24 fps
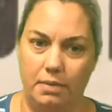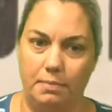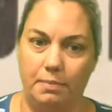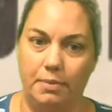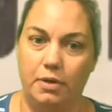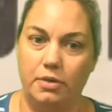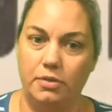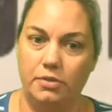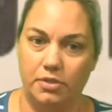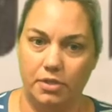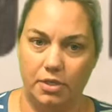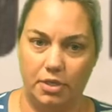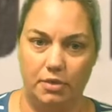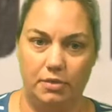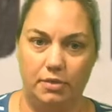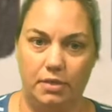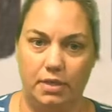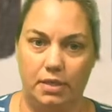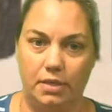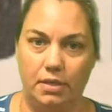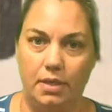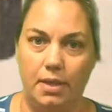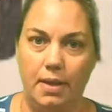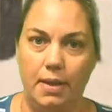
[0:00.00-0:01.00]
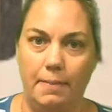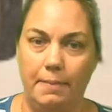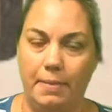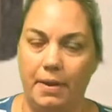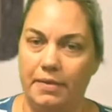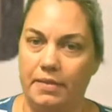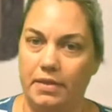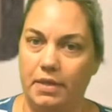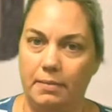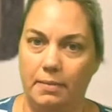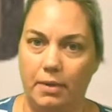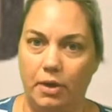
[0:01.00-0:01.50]
and persecuted by
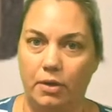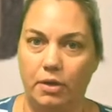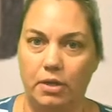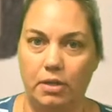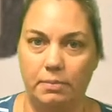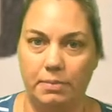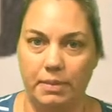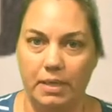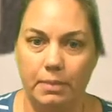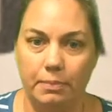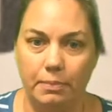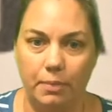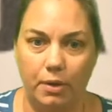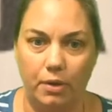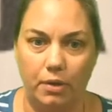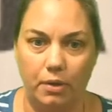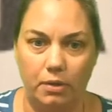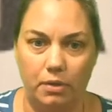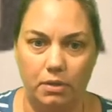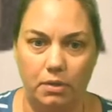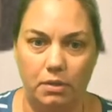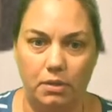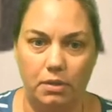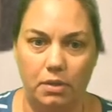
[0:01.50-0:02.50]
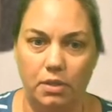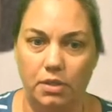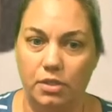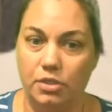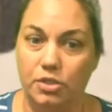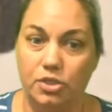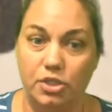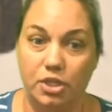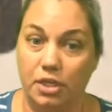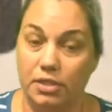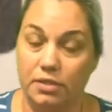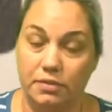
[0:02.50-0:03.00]
the American people
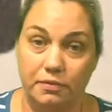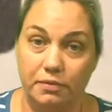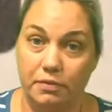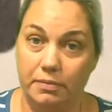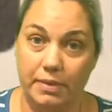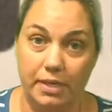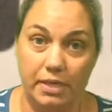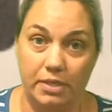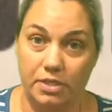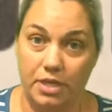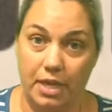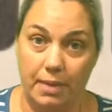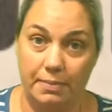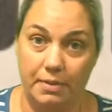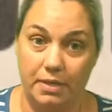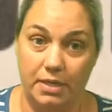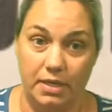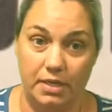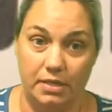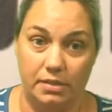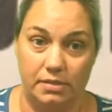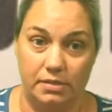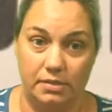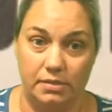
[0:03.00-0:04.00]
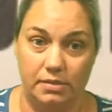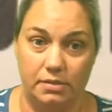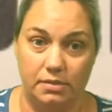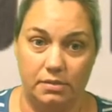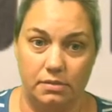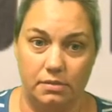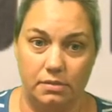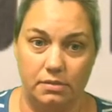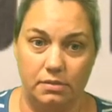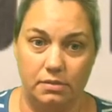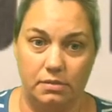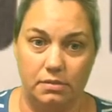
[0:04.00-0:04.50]
just for being Japanese.
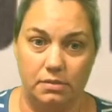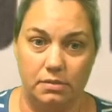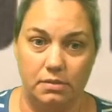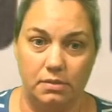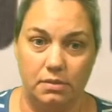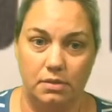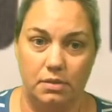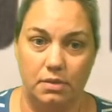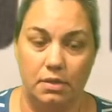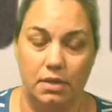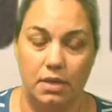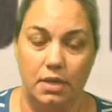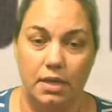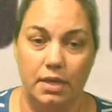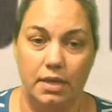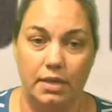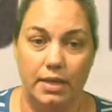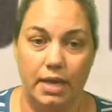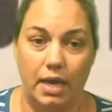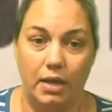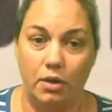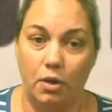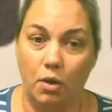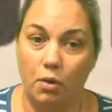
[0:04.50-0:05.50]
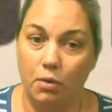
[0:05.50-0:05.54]
Not